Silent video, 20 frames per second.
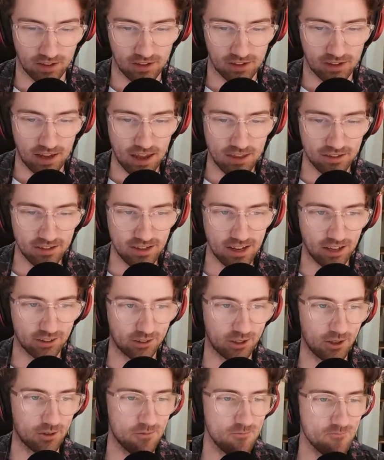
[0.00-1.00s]
Anthony, how's it
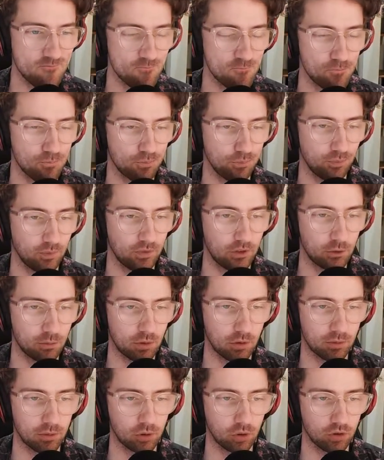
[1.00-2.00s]
going? Because
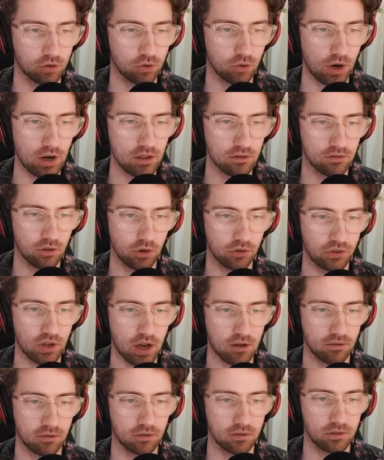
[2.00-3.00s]
Brisbane looked great in the first
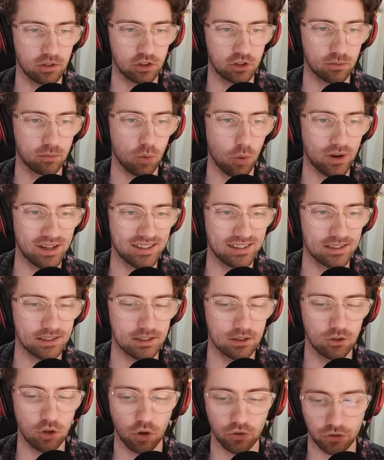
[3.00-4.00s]
half. Disappointed
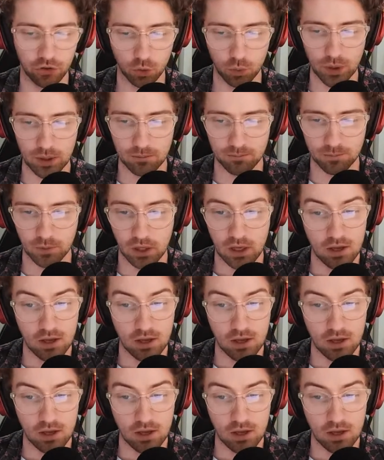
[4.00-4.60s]
not to win.